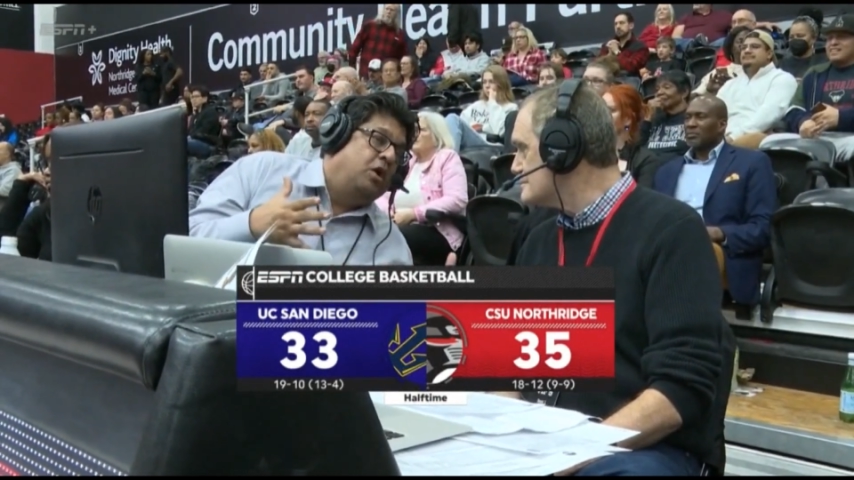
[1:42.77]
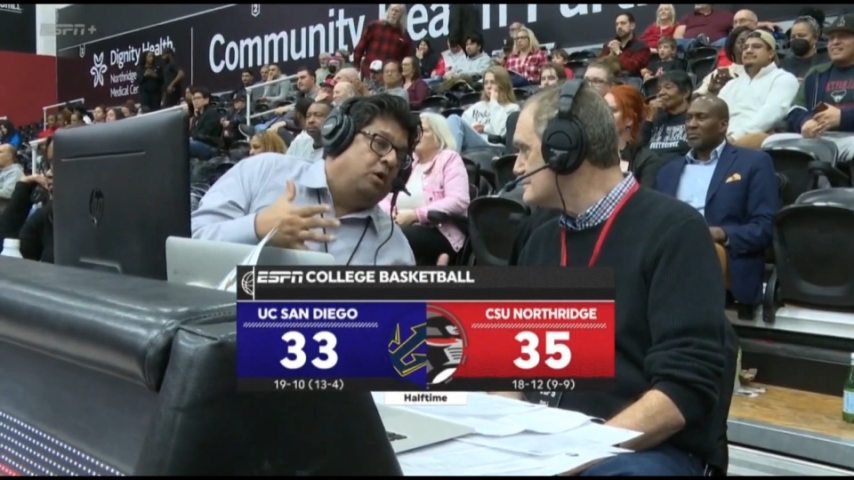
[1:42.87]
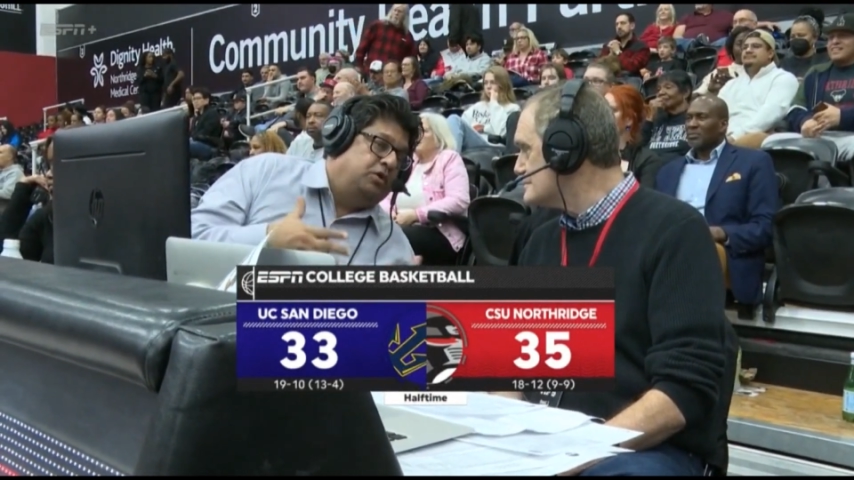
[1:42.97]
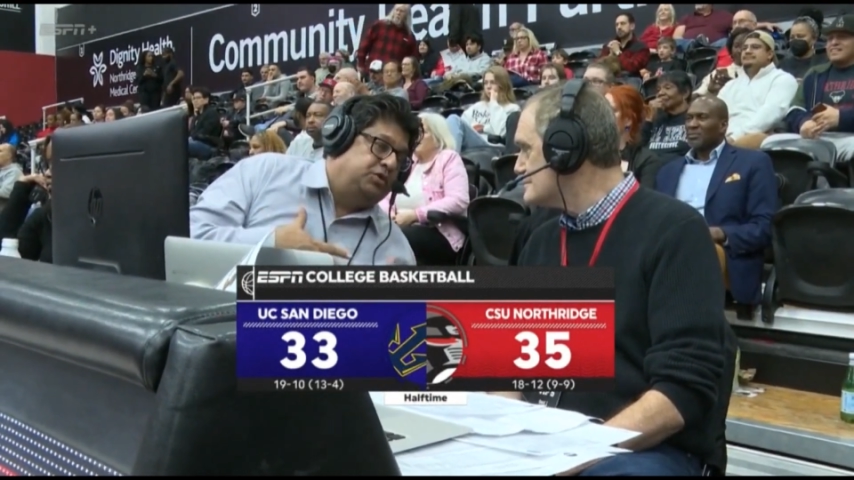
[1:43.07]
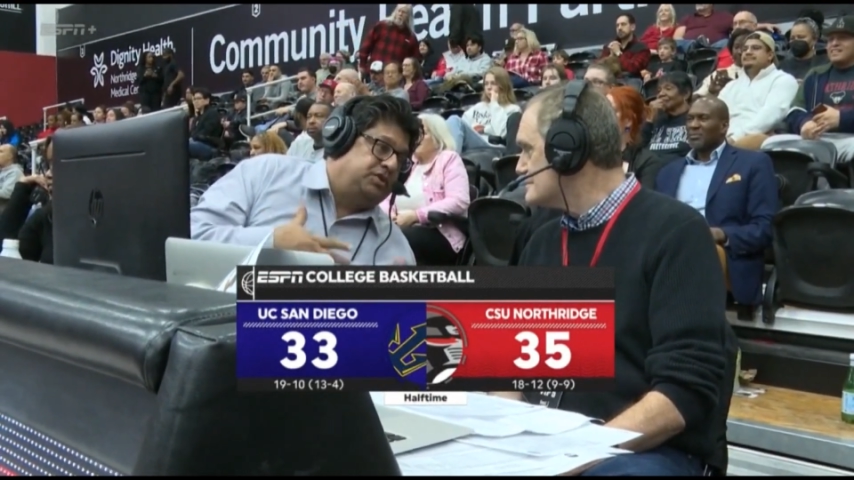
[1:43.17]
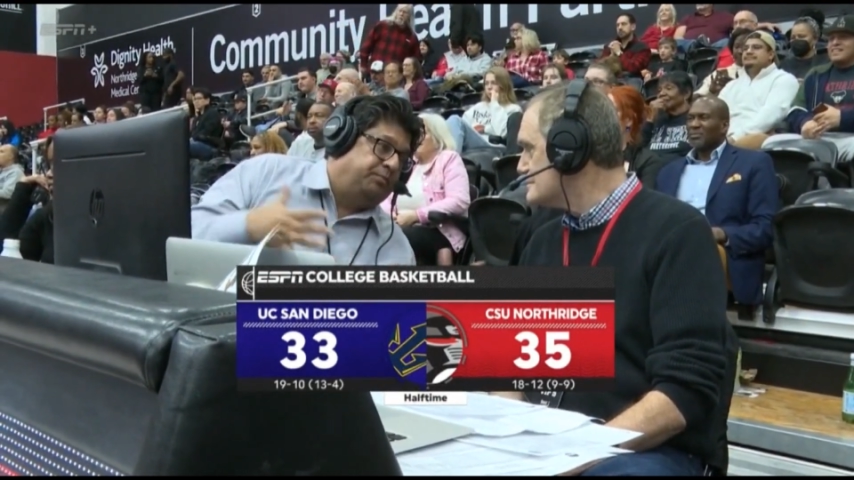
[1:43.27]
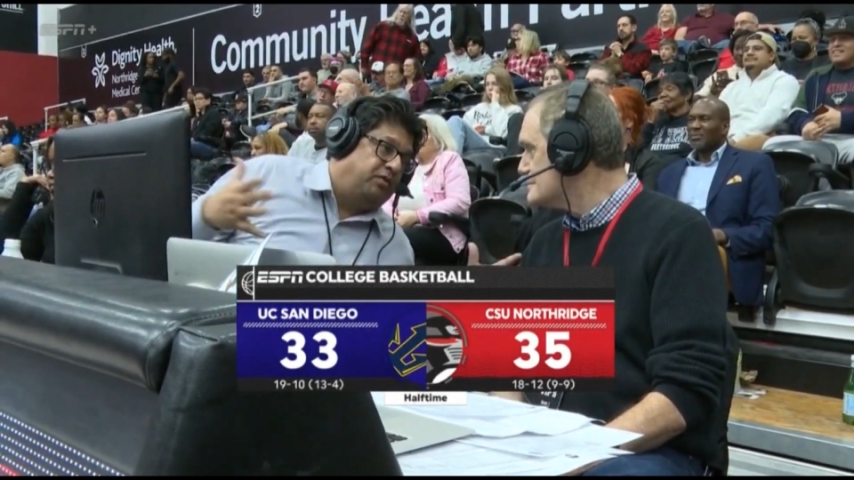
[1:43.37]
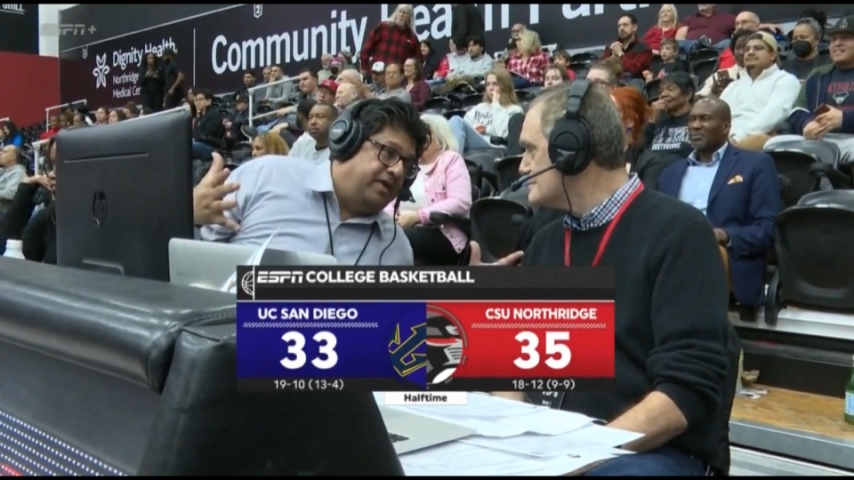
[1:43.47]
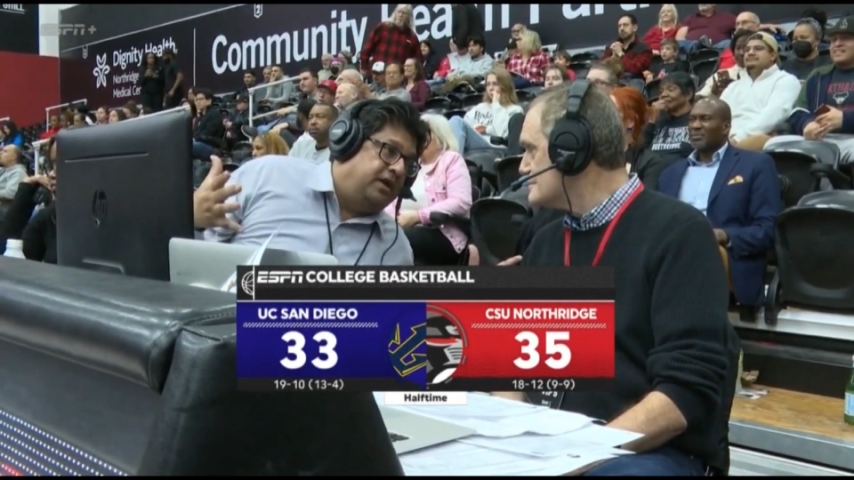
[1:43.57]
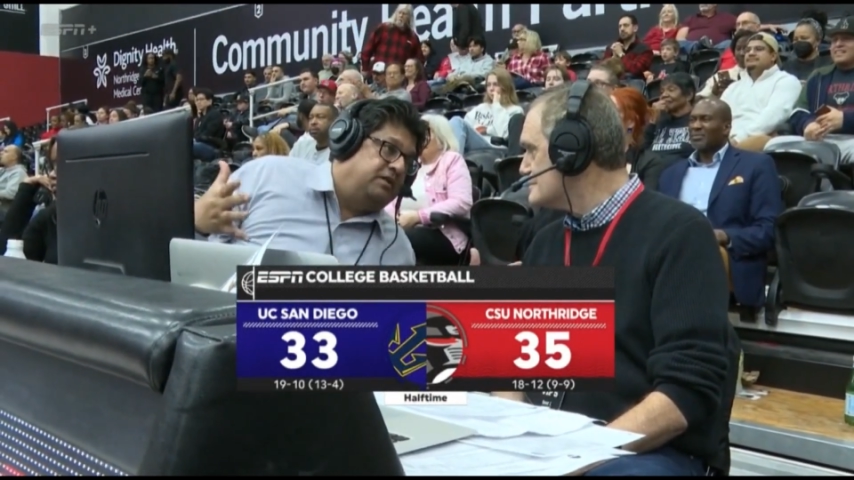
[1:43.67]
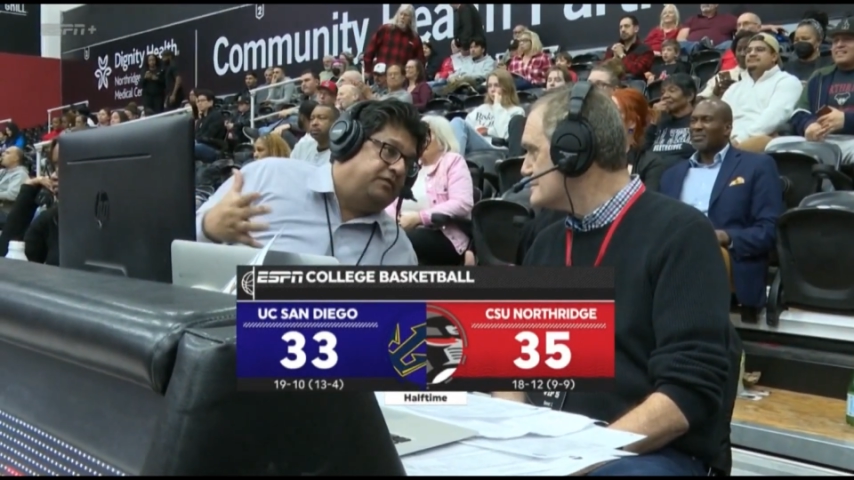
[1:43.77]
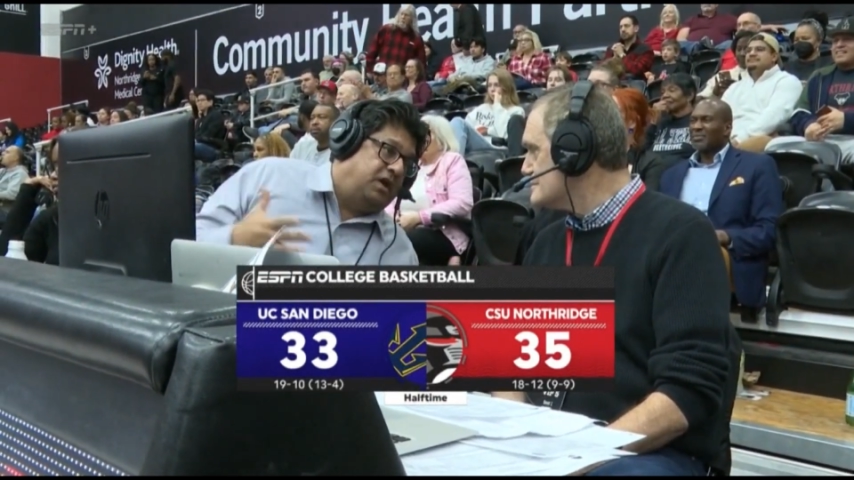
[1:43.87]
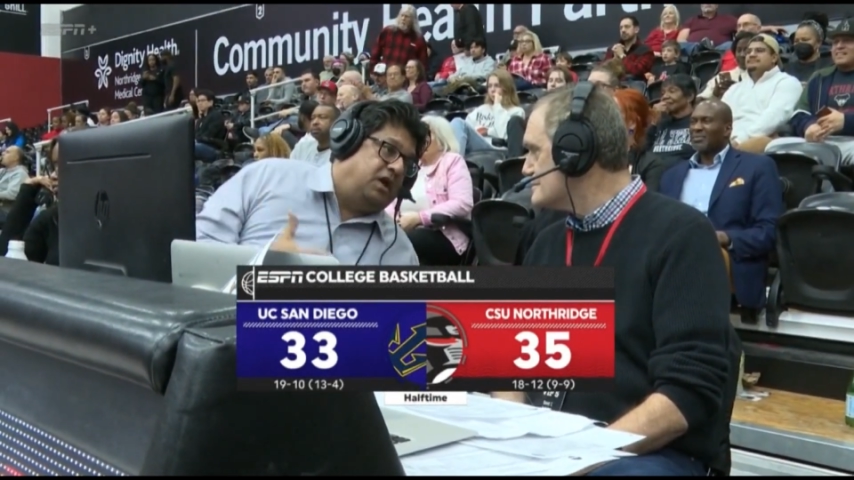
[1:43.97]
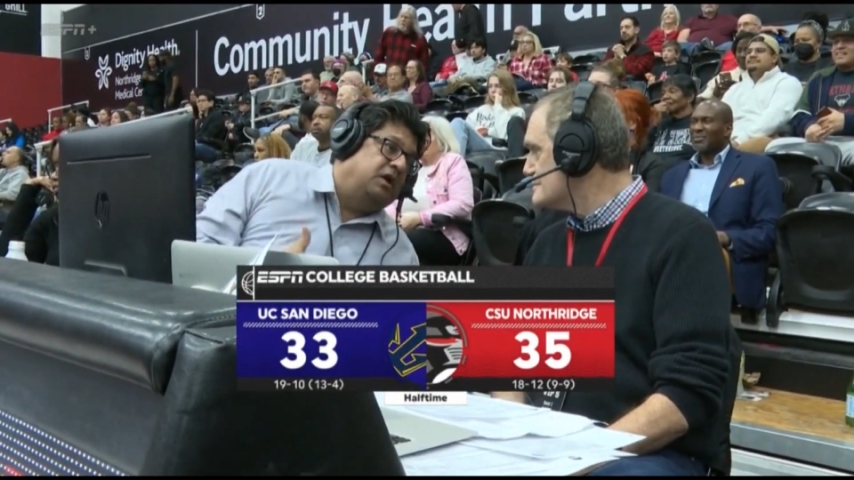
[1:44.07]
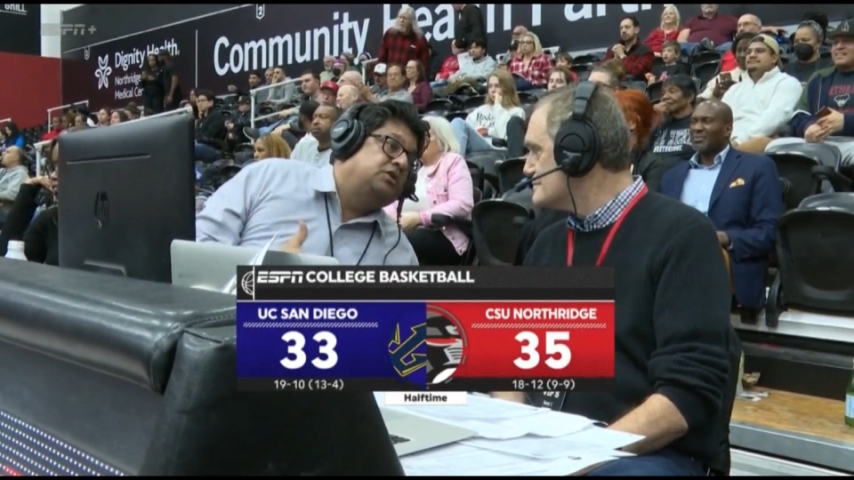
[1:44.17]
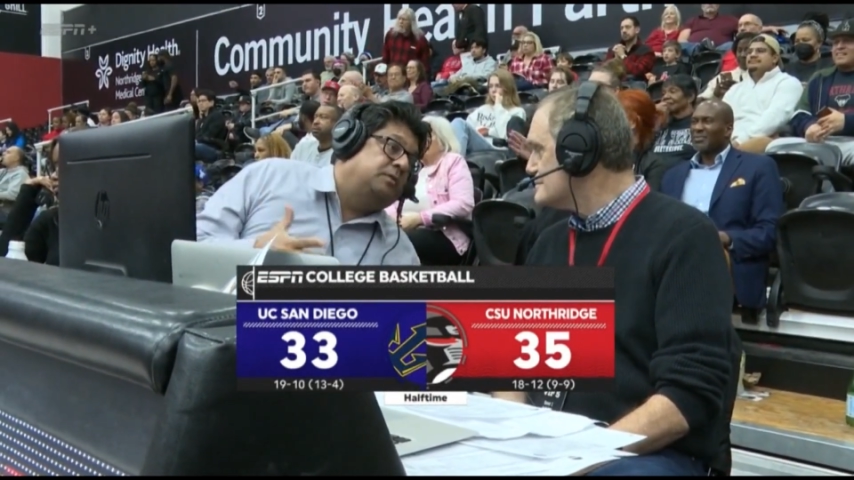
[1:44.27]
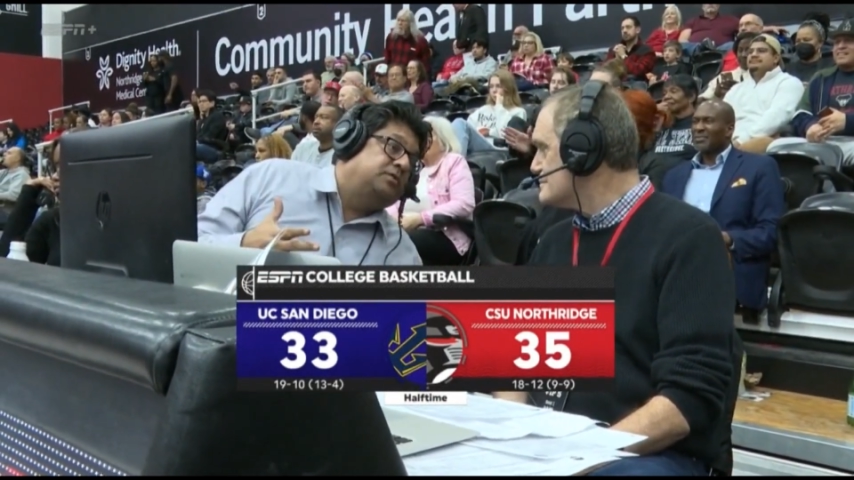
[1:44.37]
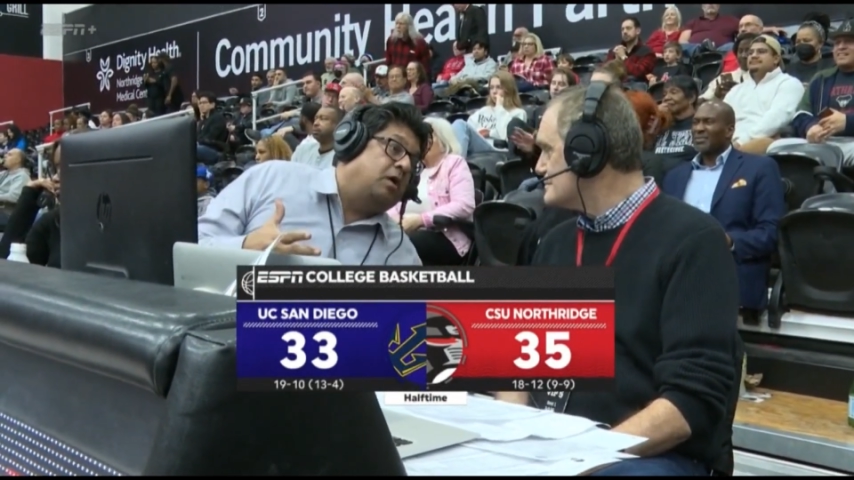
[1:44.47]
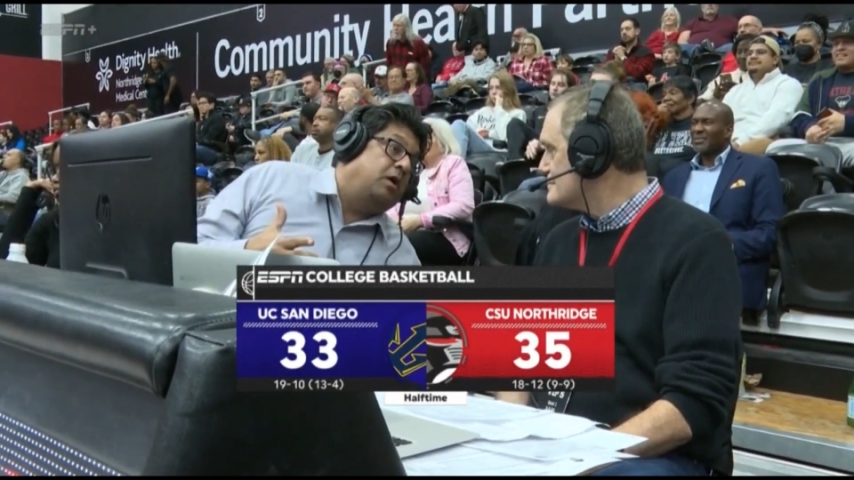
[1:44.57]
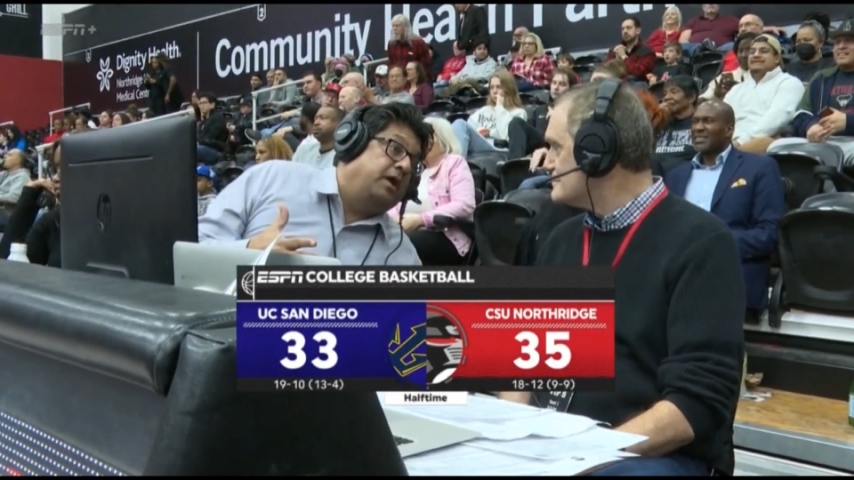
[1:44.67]
or do some preventative care in terms
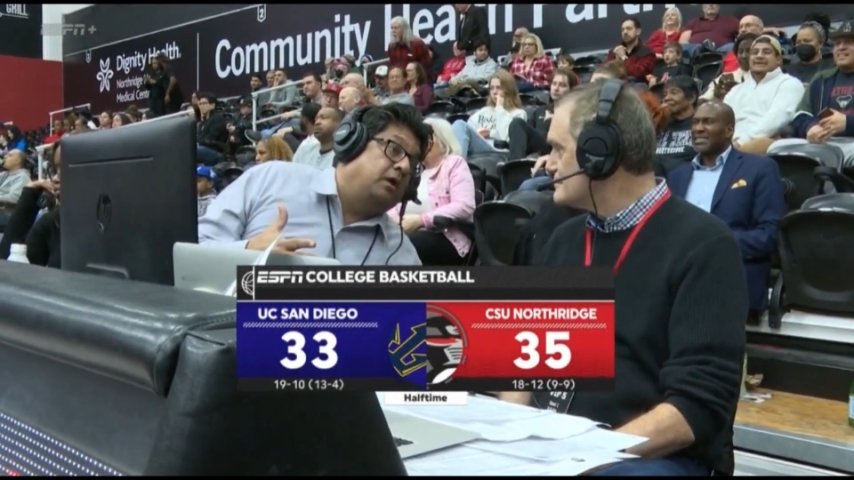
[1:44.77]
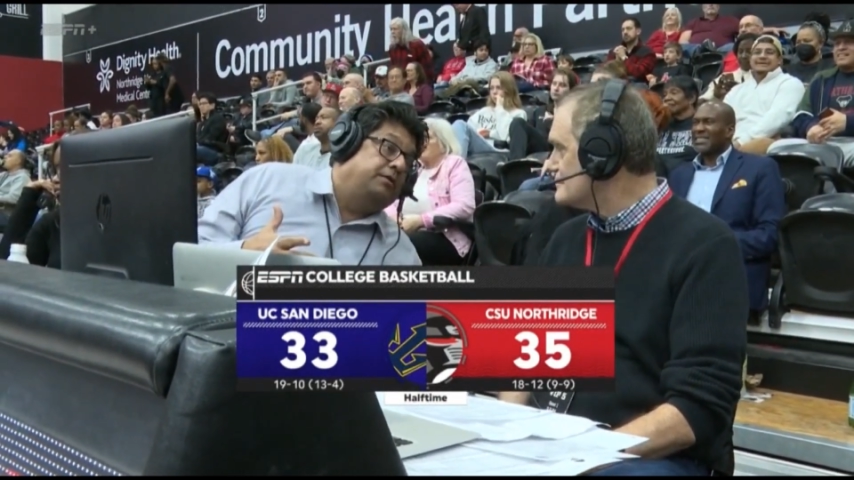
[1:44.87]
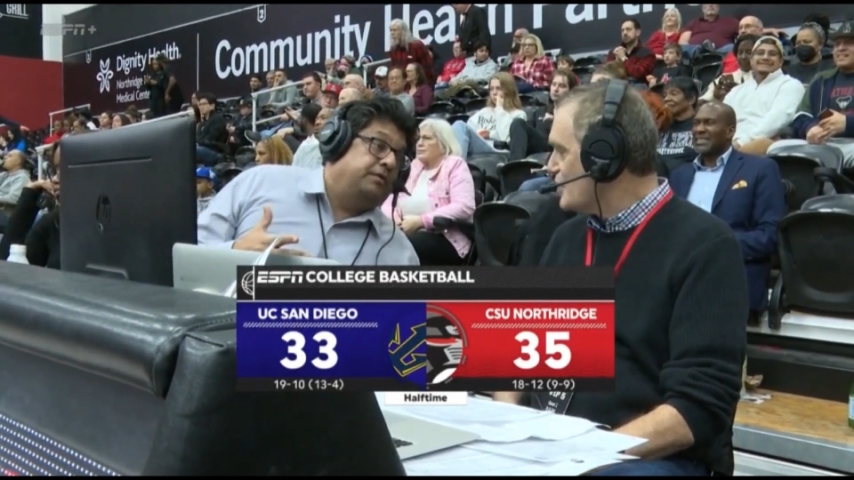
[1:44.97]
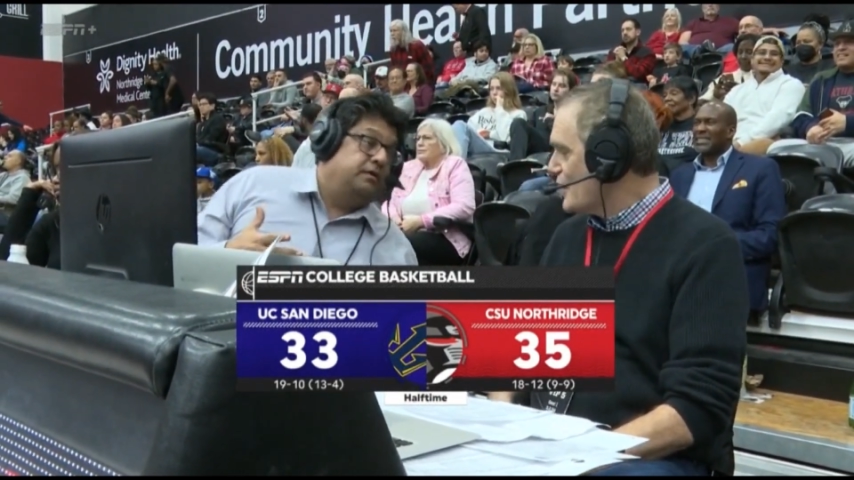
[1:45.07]
of heart health?